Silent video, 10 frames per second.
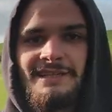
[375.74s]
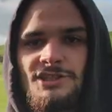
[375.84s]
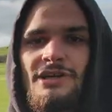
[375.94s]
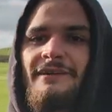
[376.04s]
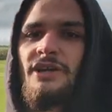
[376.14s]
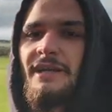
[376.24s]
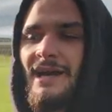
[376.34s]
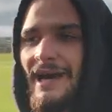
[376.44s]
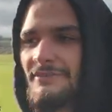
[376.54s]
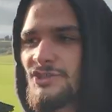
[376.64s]
thing in the
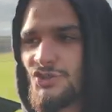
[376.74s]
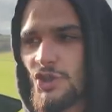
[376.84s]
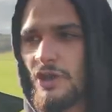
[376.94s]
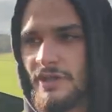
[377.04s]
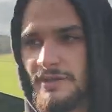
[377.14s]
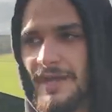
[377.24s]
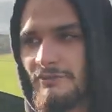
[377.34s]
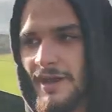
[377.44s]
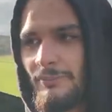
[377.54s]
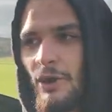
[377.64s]
drivetrain, I have a stock
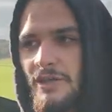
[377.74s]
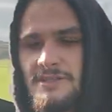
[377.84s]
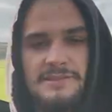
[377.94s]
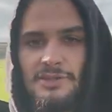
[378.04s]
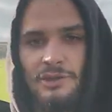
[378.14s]
get right box.